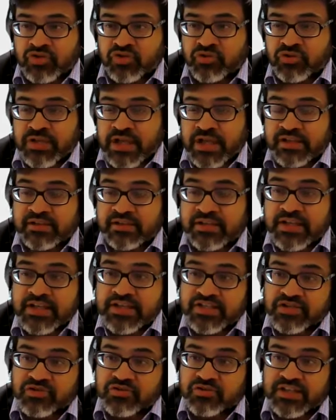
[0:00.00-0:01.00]
so that
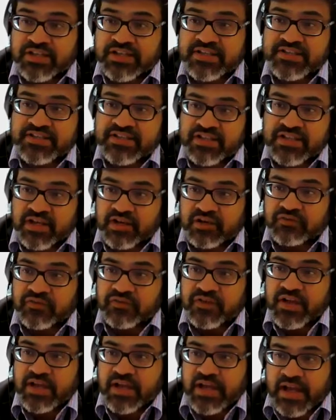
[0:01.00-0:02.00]
these could then
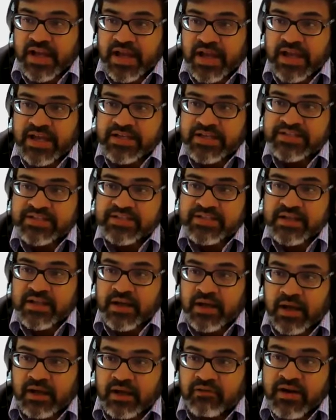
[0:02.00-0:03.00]
serve as
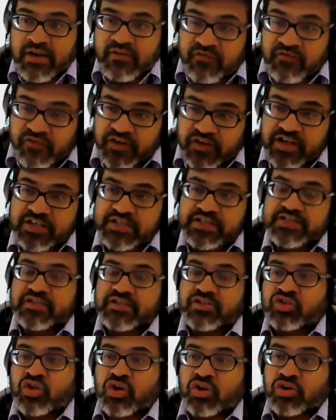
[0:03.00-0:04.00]
a
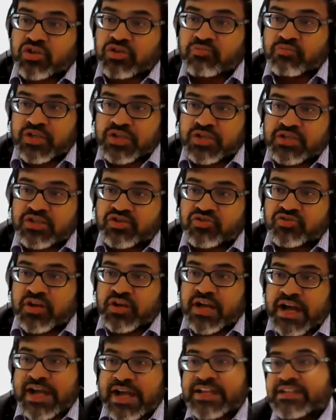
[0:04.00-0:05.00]
reference document
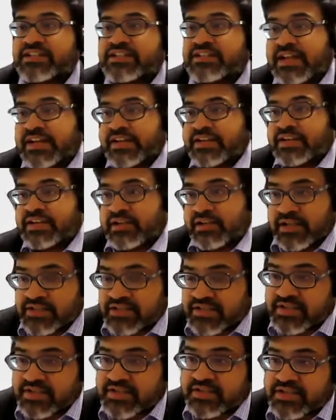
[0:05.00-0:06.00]
to guide technical
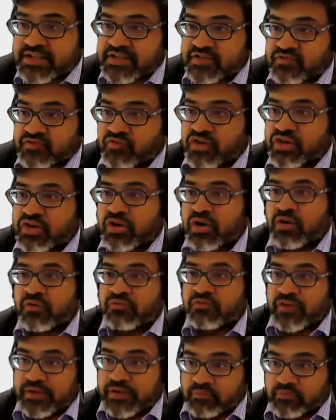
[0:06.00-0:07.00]
assistance work
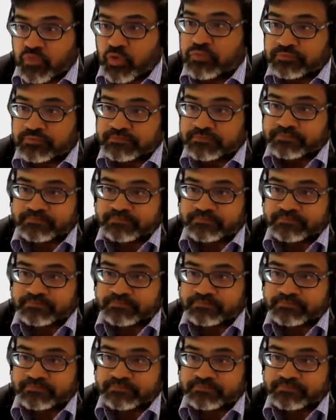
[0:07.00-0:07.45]
of WIPO.